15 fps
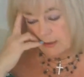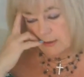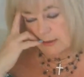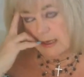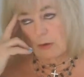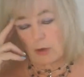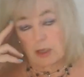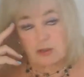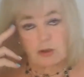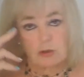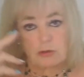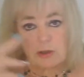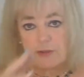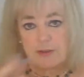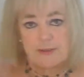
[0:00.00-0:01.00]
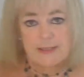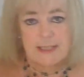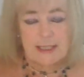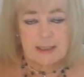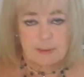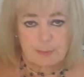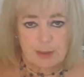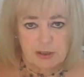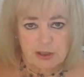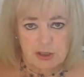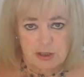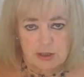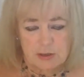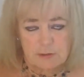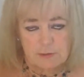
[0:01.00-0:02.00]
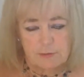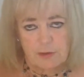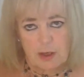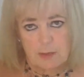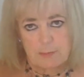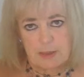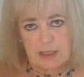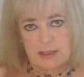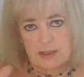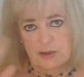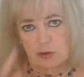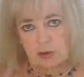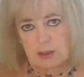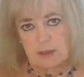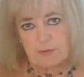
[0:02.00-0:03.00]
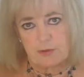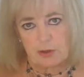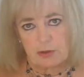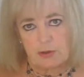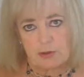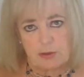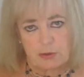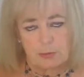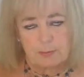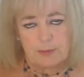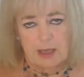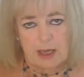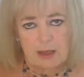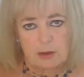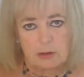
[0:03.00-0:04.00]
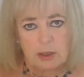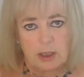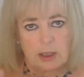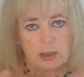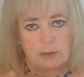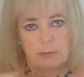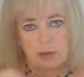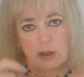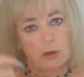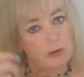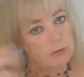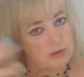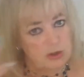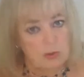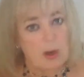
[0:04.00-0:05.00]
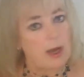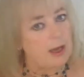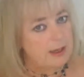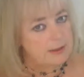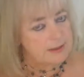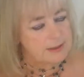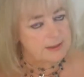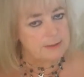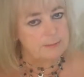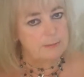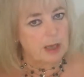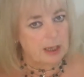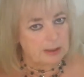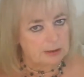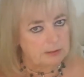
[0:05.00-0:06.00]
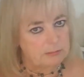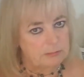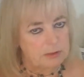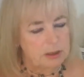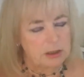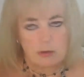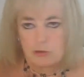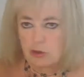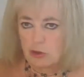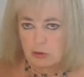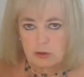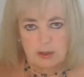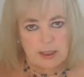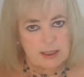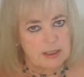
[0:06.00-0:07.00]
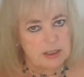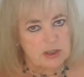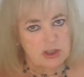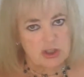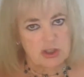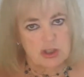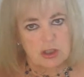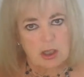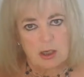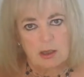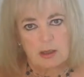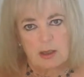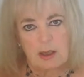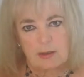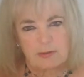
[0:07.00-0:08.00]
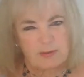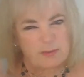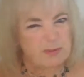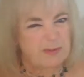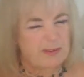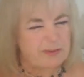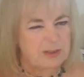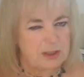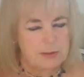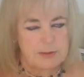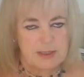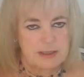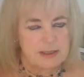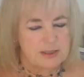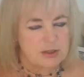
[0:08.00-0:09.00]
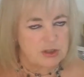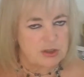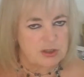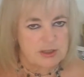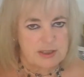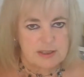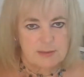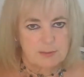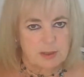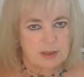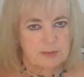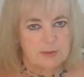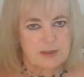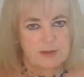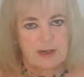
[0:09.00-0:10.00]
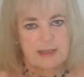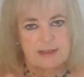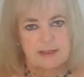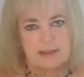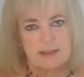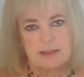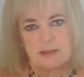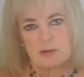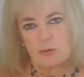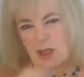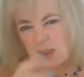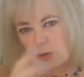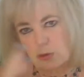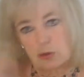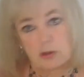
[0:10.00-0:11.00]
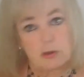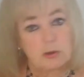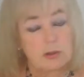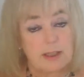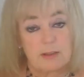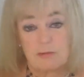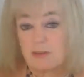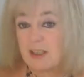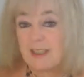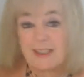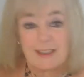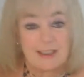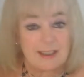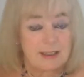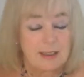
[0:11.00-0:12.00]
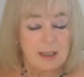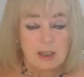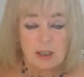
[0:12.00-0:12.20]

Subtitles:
Now, I don't know if you've seen the pictures of Peter Sutcliffe on the thumbnail, but, you know, he was quite a handsome man, you know, youngish. I think he was in his 30s when he was arrested, quite good looking, really,